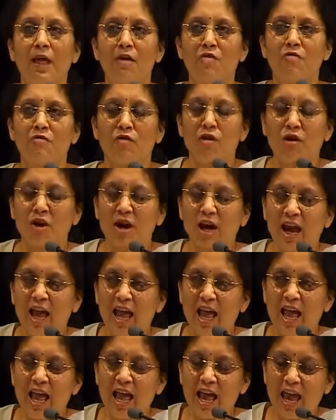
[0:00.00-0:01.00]
For
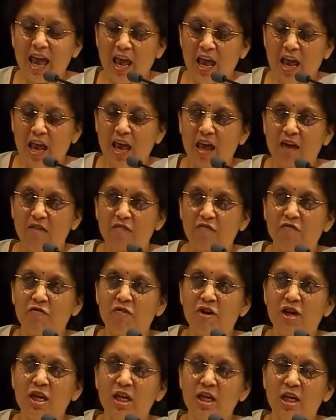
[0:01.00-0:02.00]

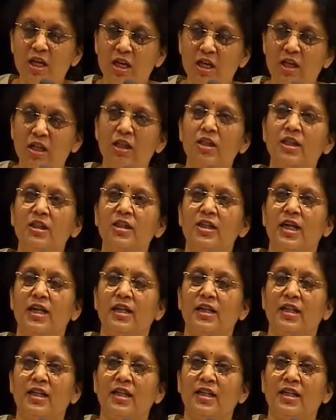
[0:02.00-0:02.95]
every year that